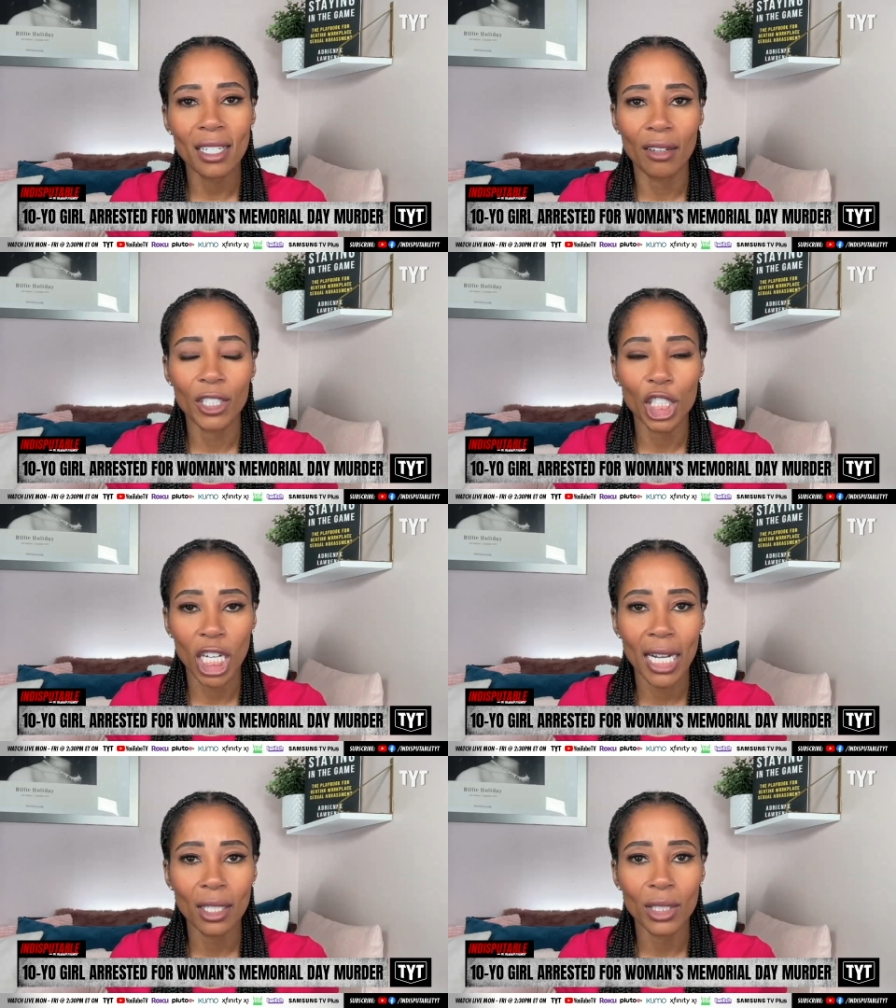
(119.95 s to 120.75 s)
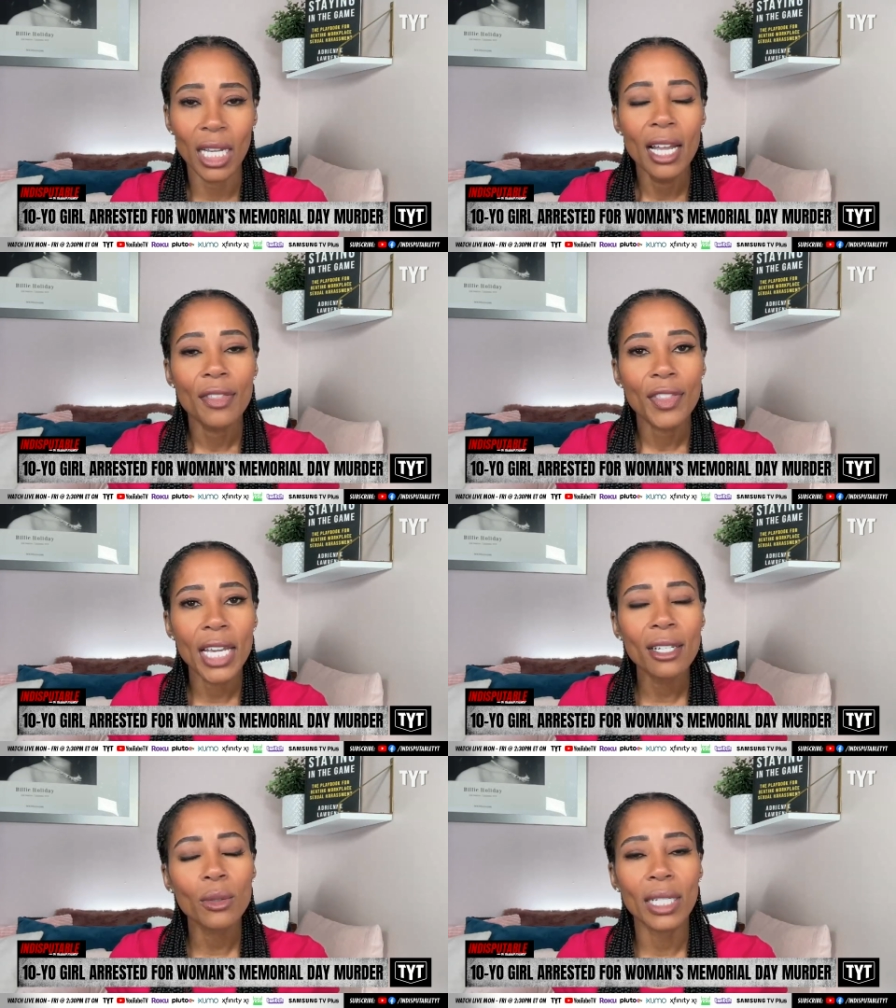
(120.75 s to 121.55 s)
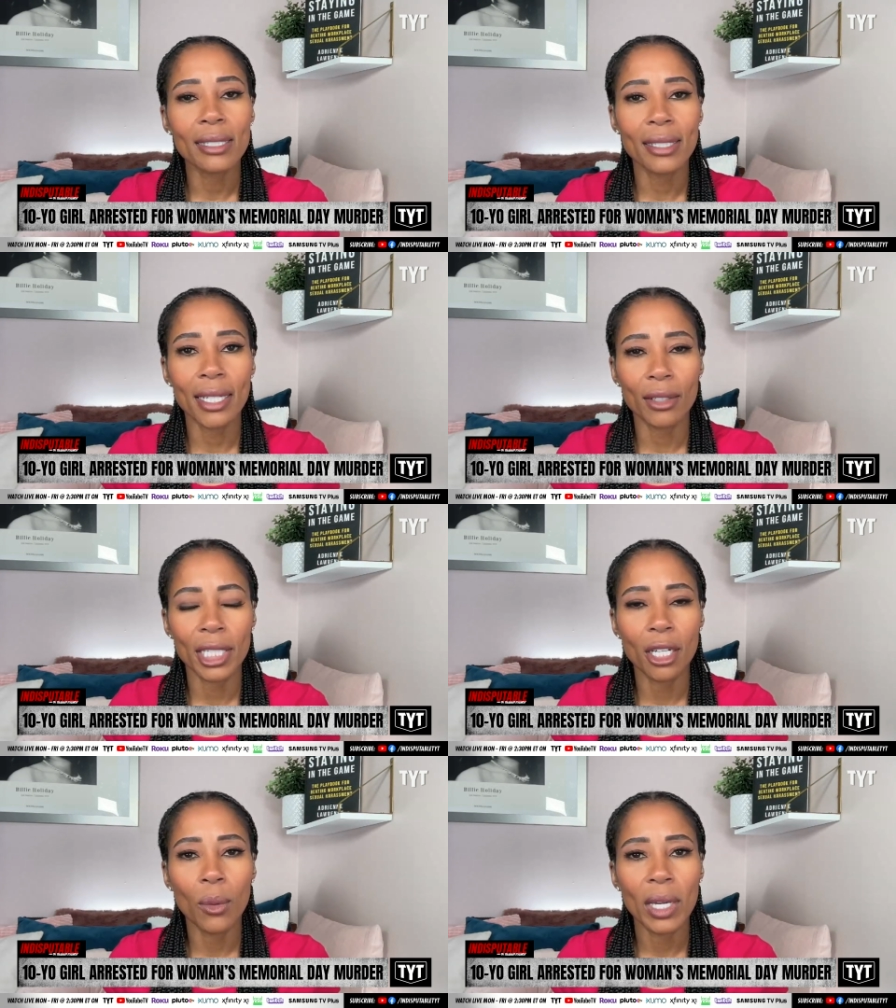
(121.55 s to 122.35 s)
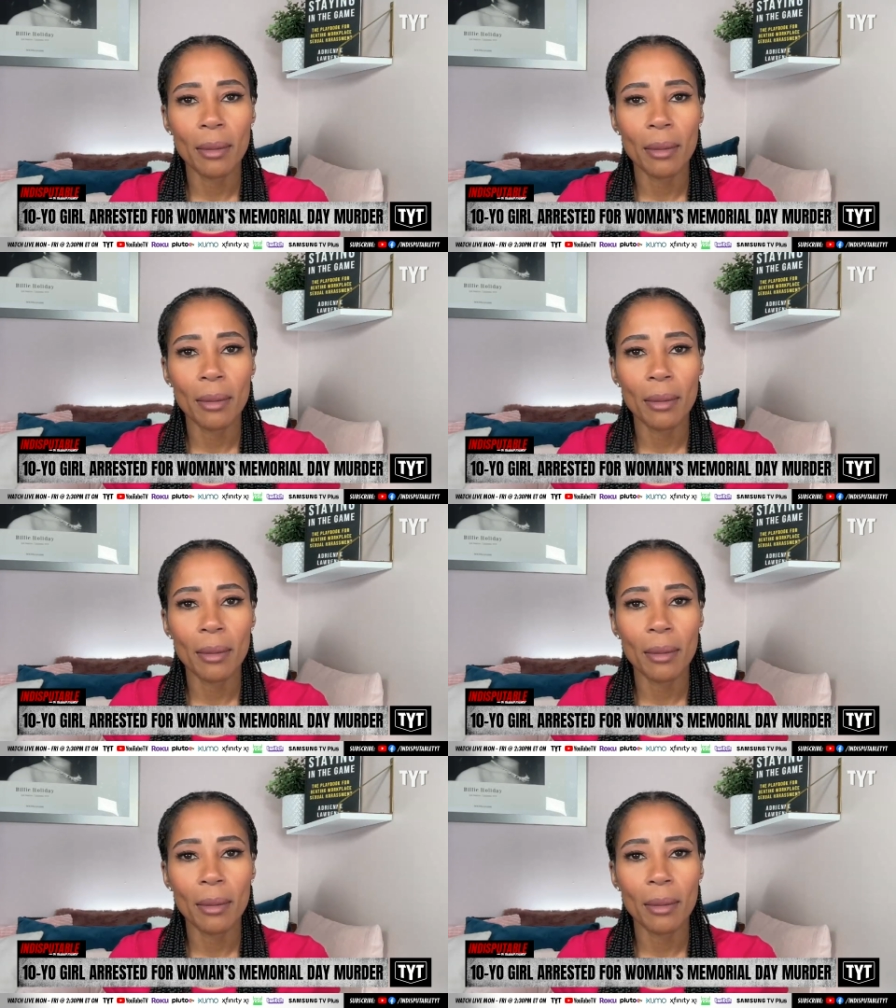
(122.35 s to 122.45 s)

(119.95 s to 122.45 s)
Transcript: of a child. They don't necessarily know any